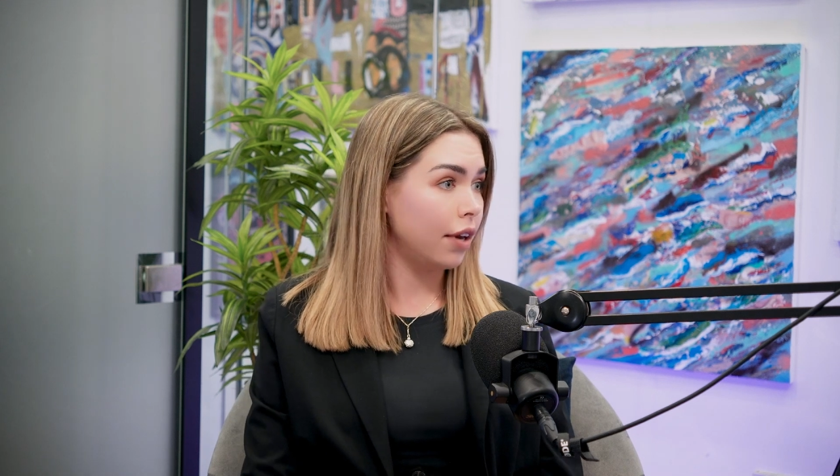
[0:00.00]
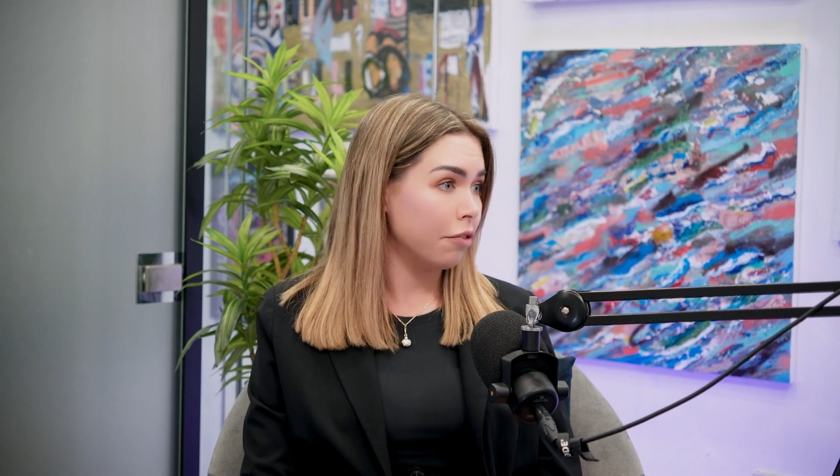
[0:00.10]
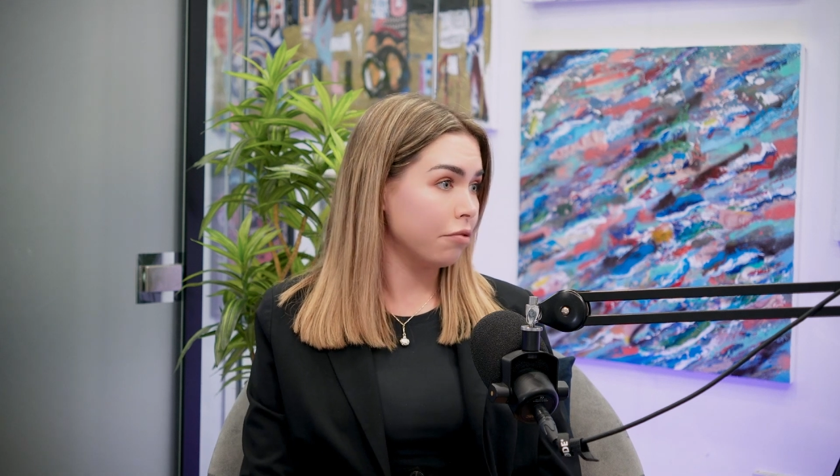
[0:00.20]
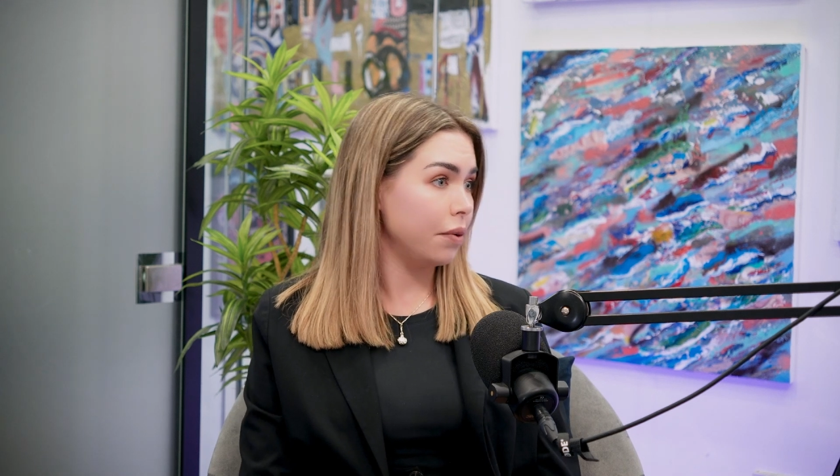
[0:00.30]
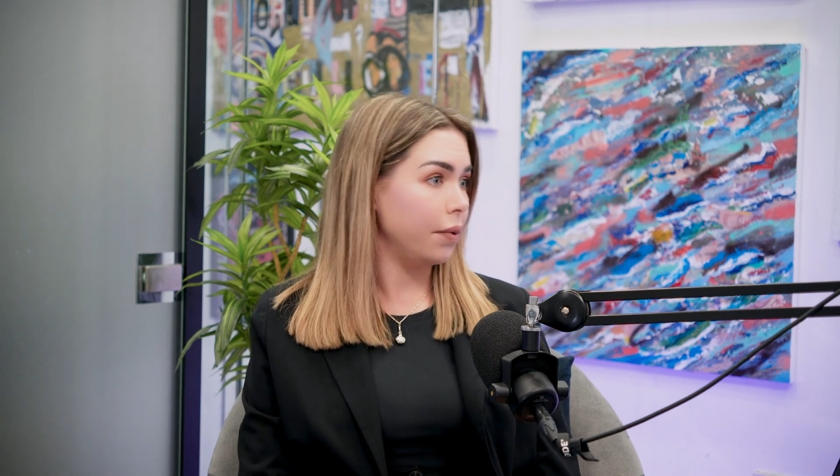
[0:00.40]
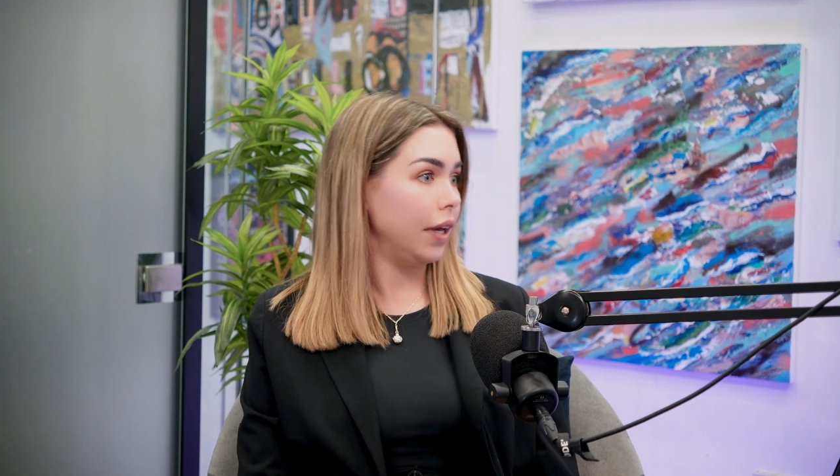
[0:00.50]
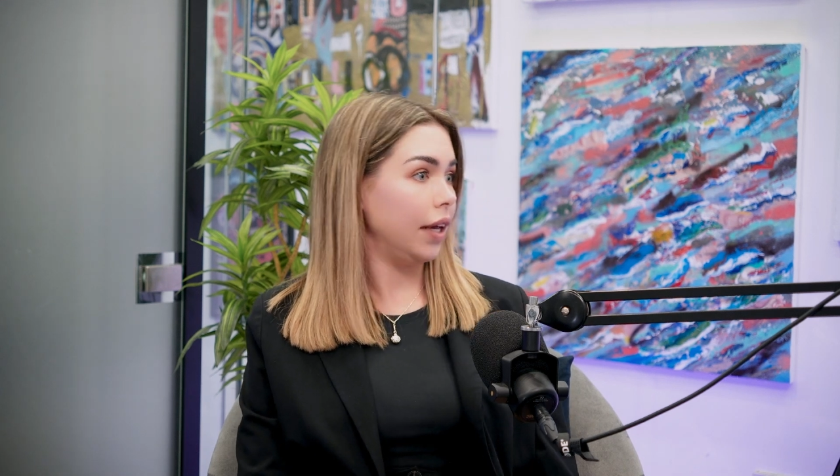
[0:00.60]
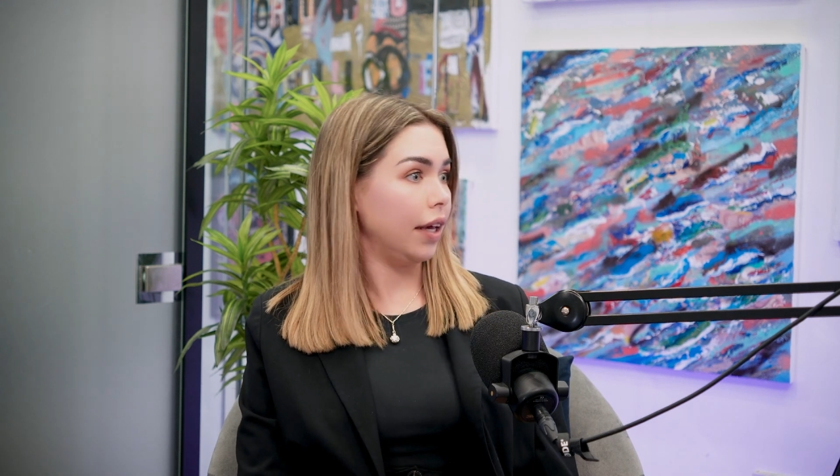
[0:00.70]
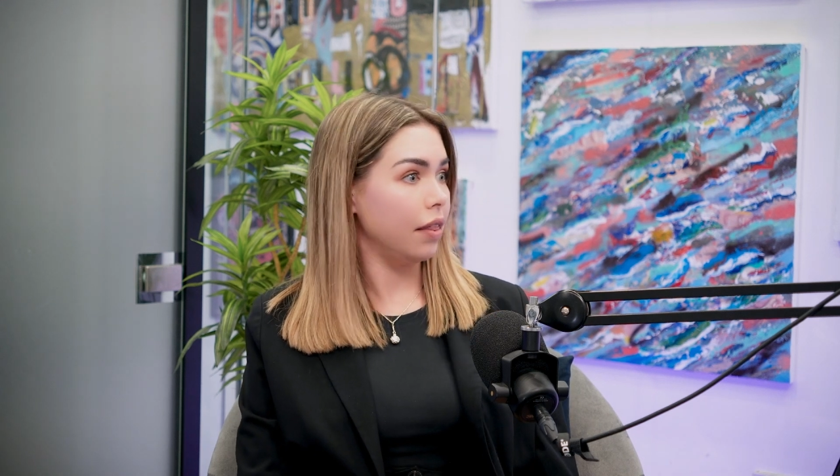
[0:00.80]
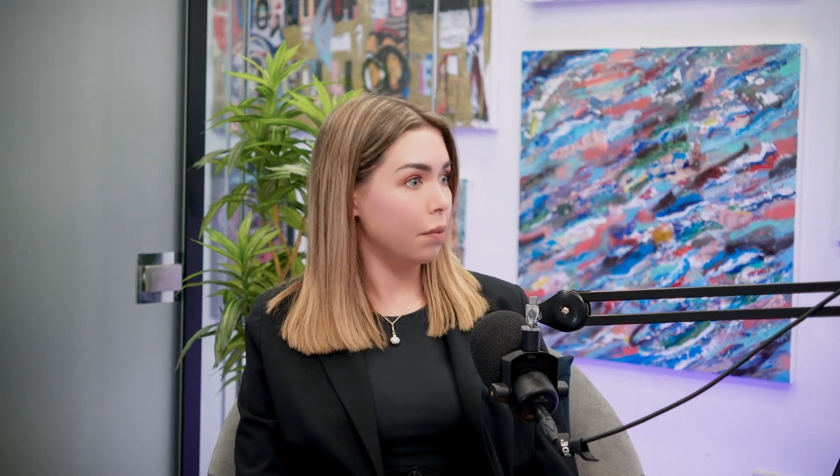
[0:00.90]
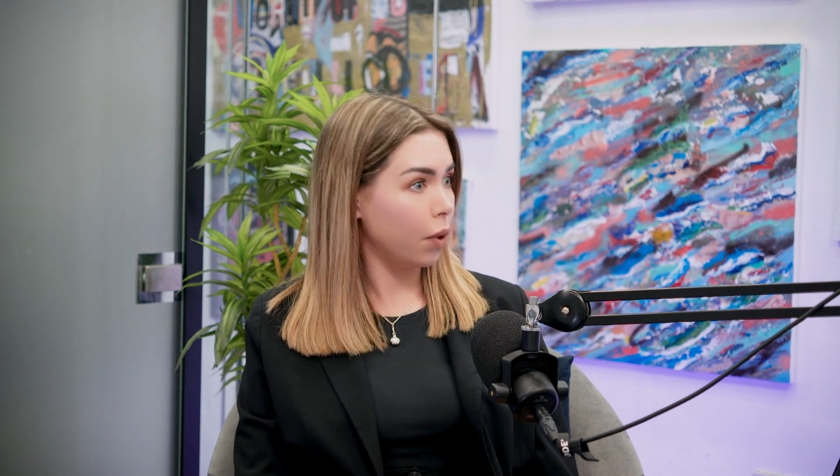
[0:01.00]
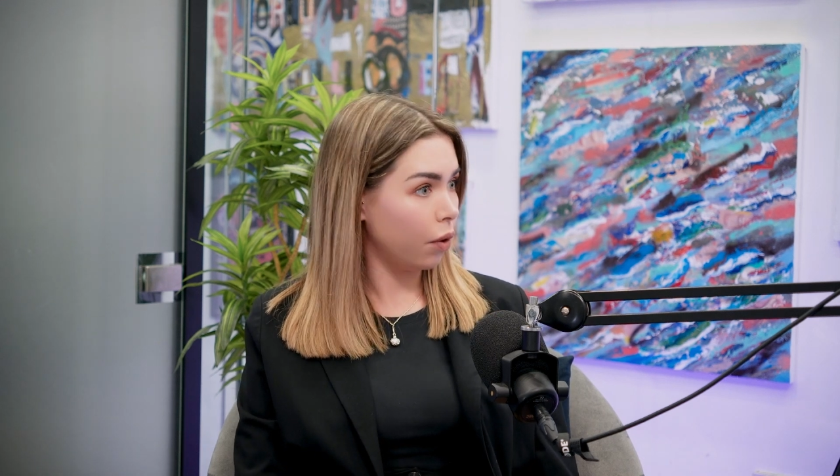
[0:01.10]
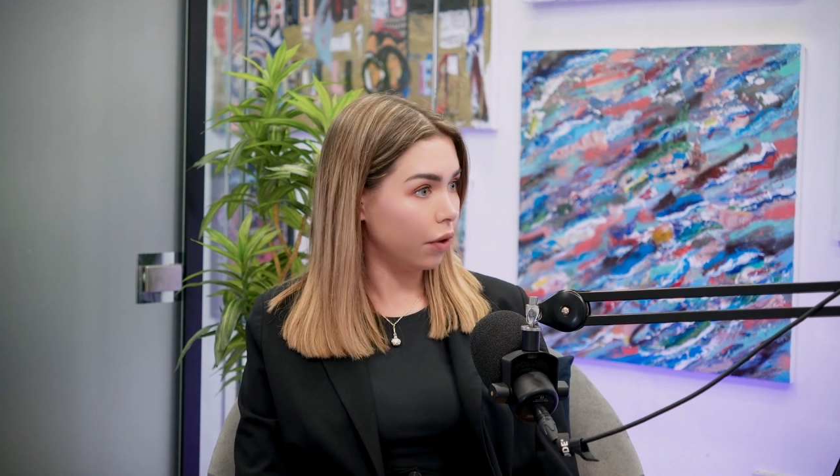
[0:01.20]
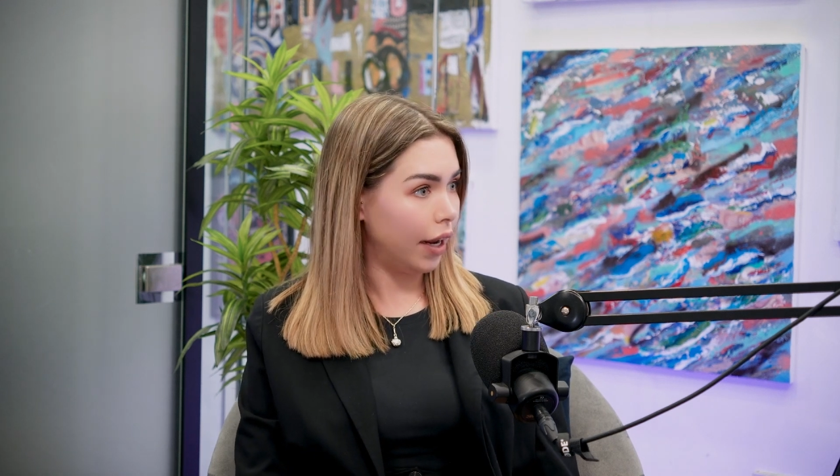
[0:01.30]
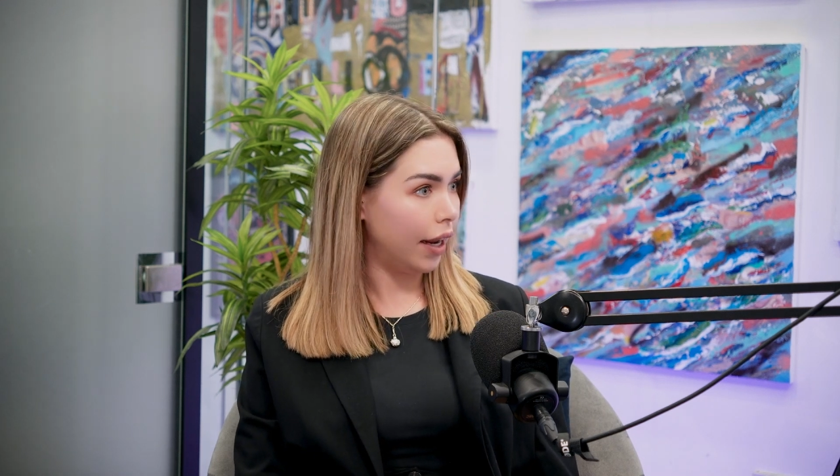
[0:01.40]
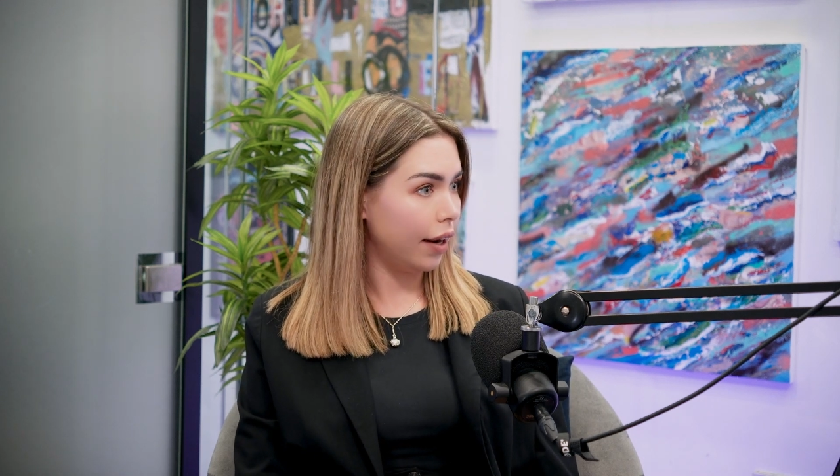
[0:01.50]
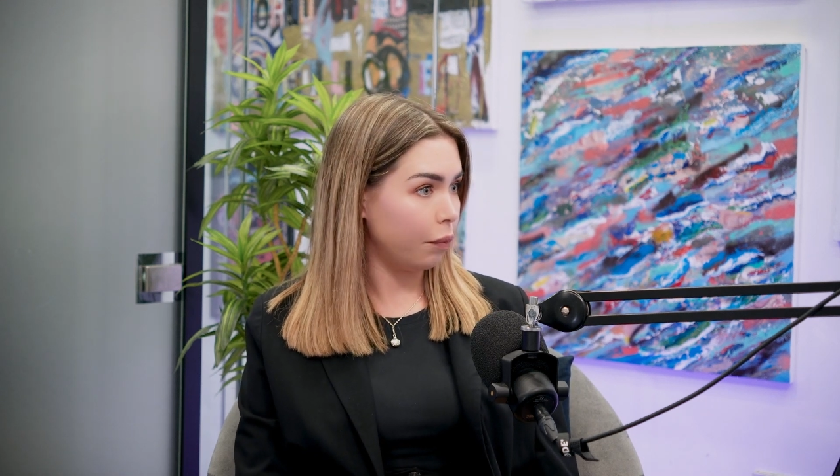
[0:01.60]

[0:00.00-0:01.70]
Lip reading: every week in the morning